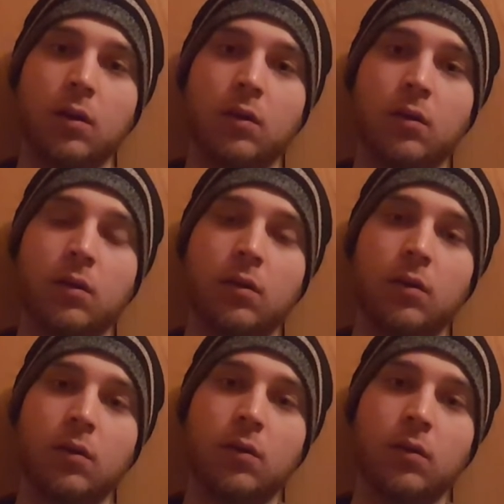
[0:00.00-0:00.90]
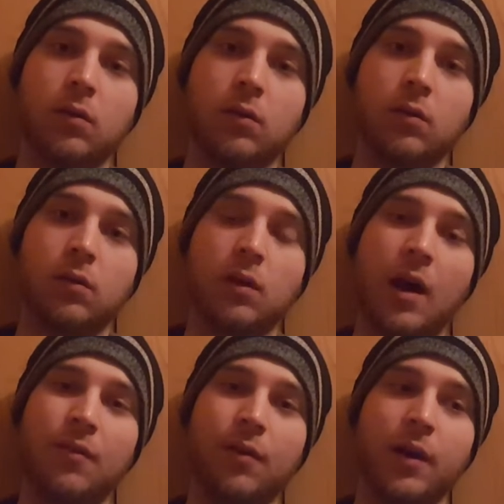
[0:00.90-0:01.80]
and
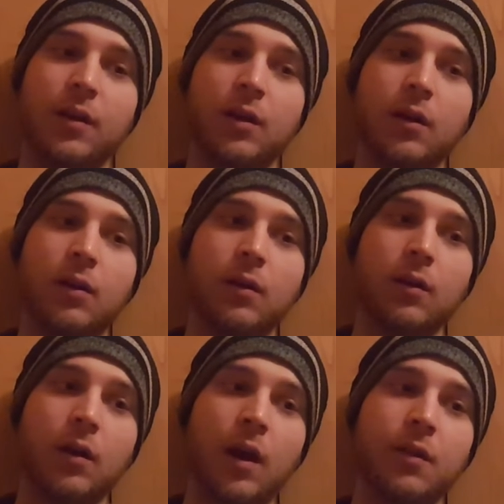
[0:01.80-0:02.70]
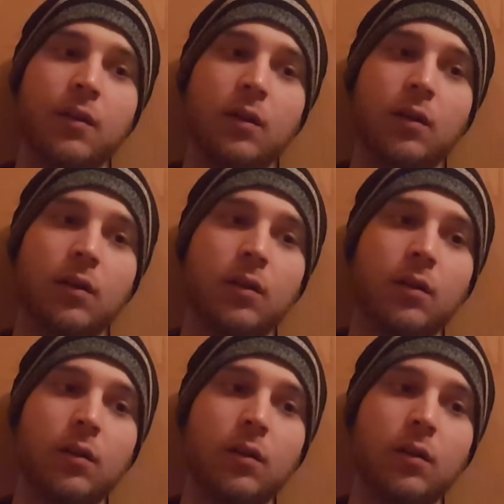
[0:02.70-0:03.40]
not fight it, I think